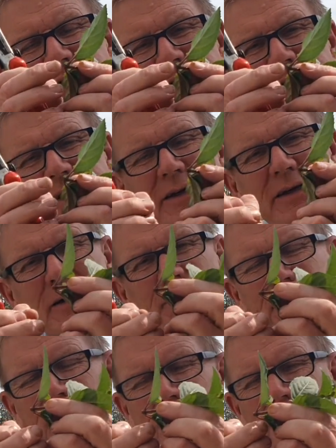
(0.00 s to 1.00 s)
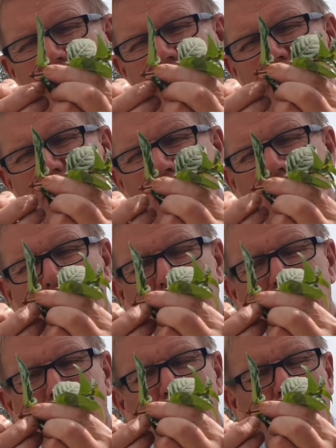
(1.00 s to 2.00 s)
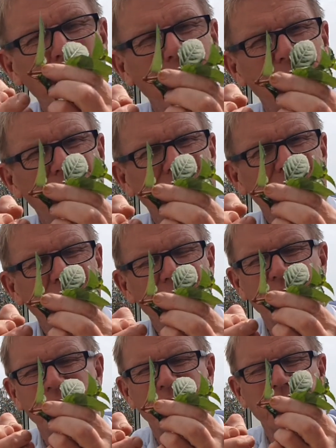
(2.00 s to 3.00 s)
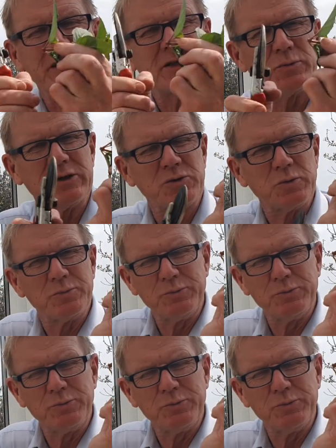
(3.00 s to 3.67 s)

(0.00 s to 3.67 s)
the hormones are concentrated which will